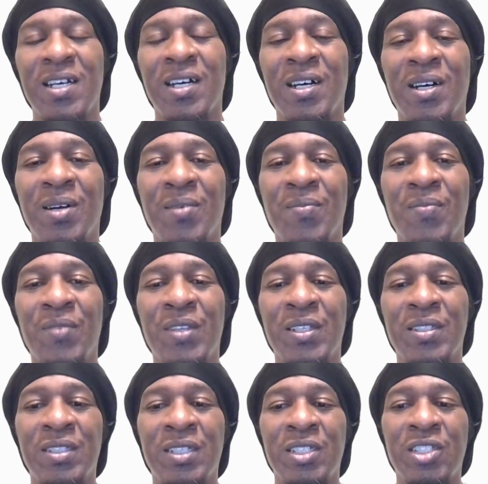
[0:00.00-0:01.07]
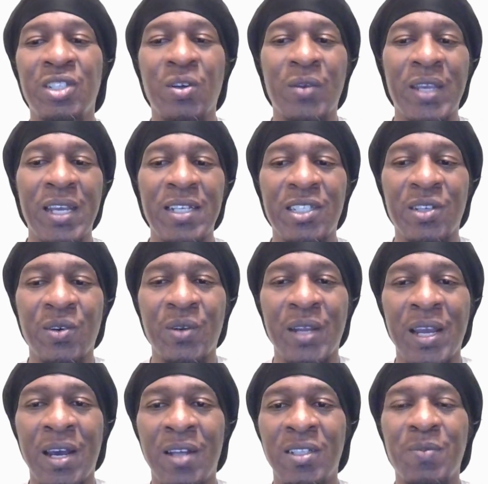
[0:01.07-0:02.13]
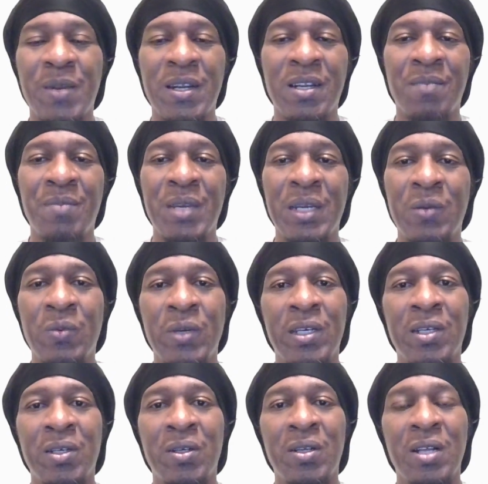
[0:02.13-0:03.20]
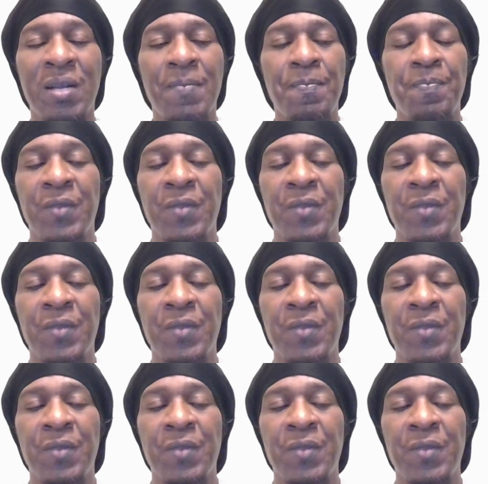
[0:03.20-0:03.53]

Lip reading: the showcase showdown, spinning the big wheel.